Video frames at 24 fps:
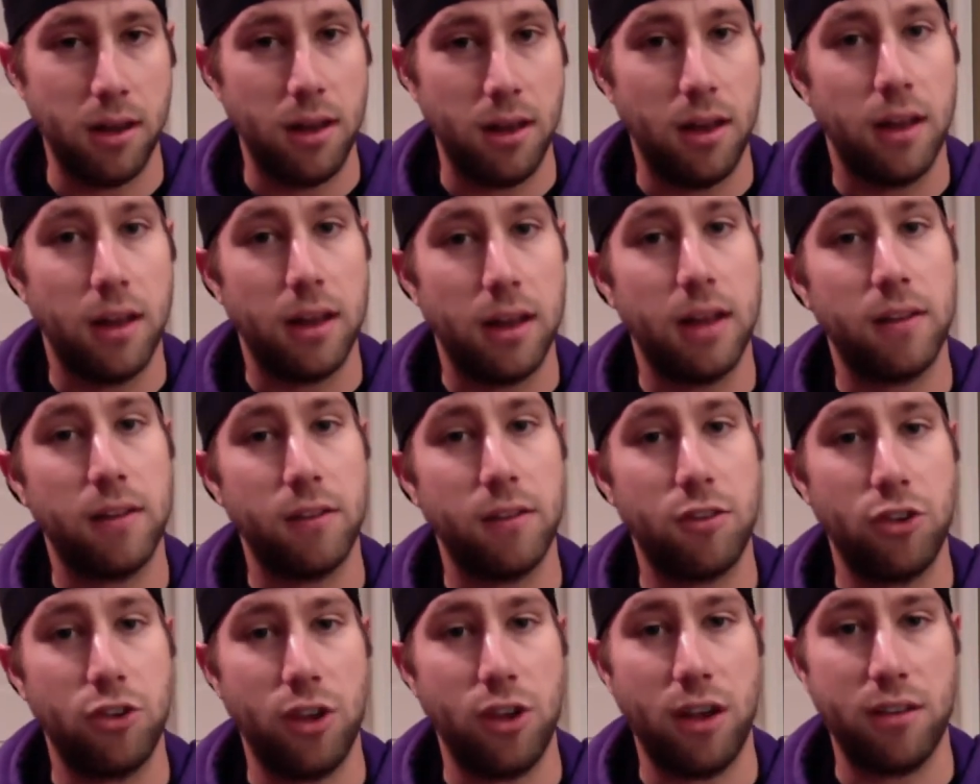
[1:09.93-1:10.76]
I get that
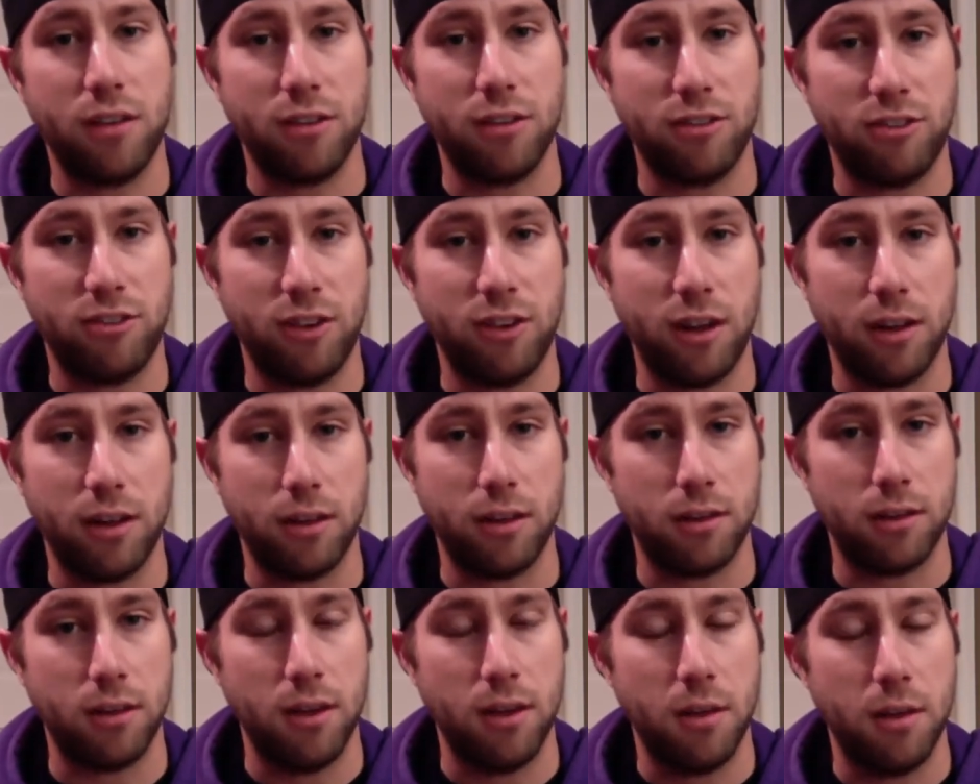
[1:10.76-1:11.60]
you guys are
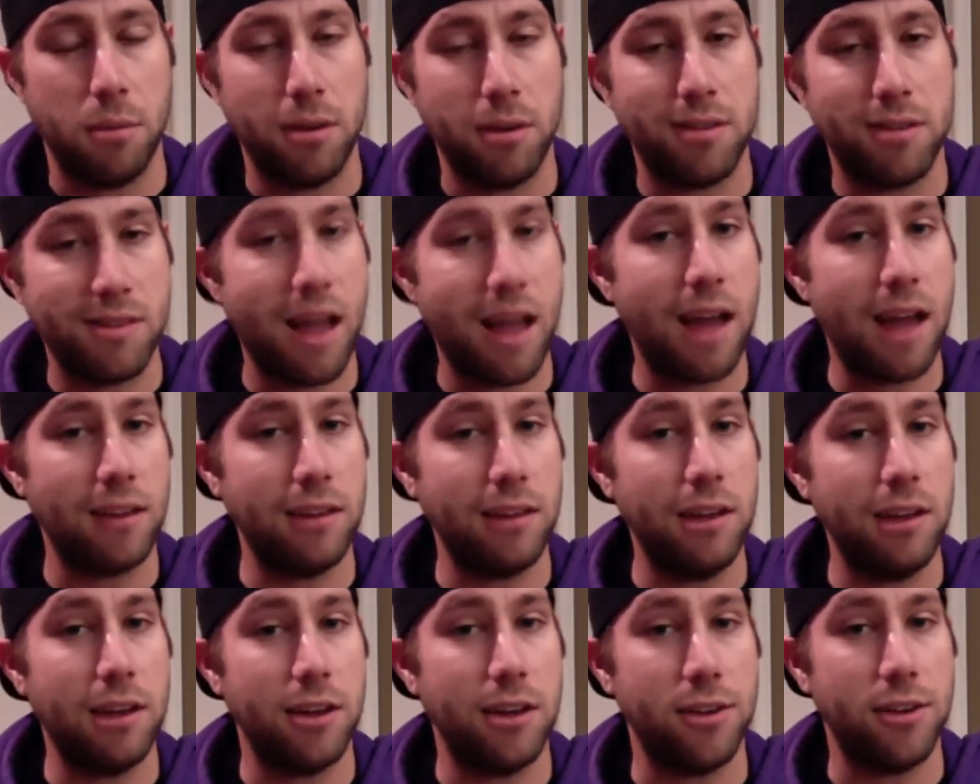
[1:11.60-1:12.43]
friends, but he's not
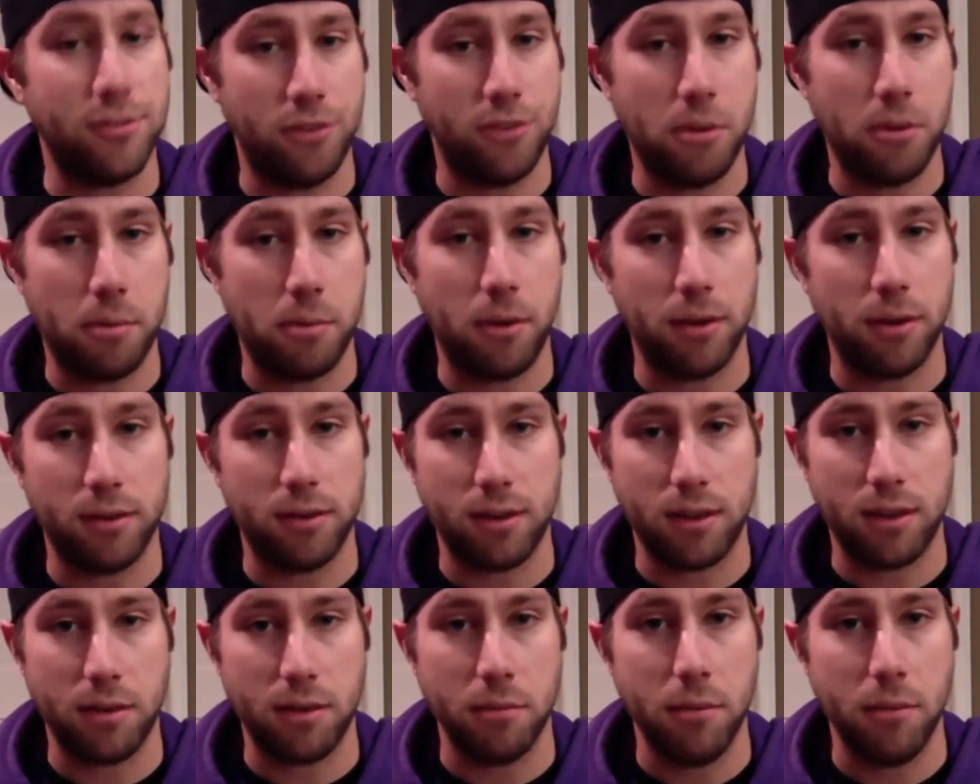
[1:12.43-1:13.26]
leading your football
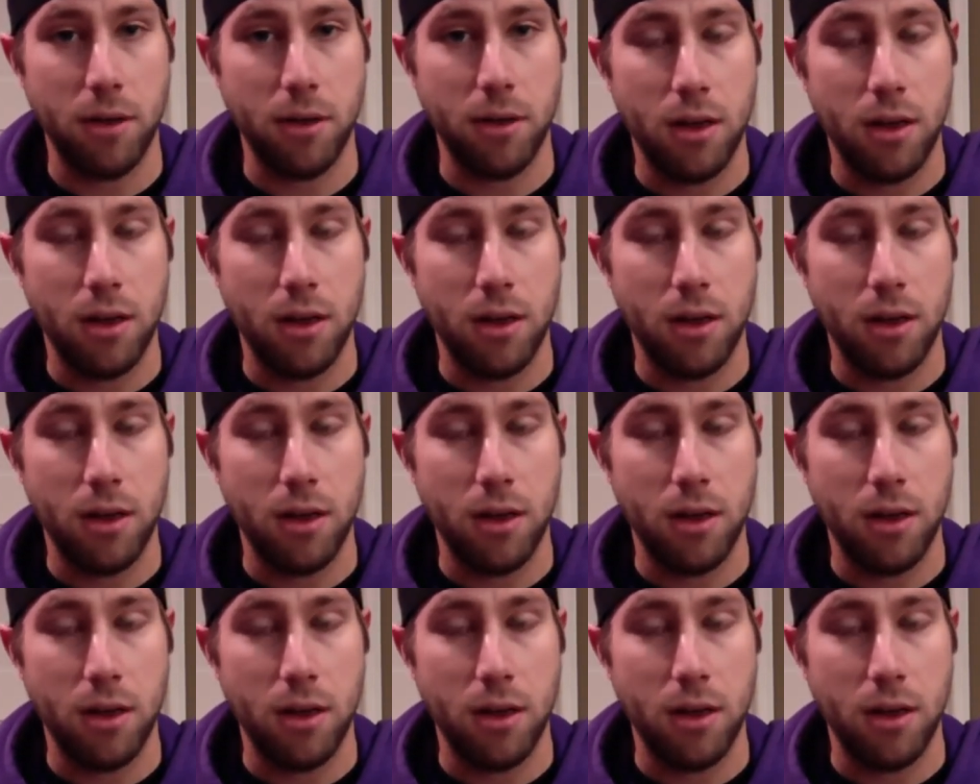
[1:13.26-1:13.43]
team.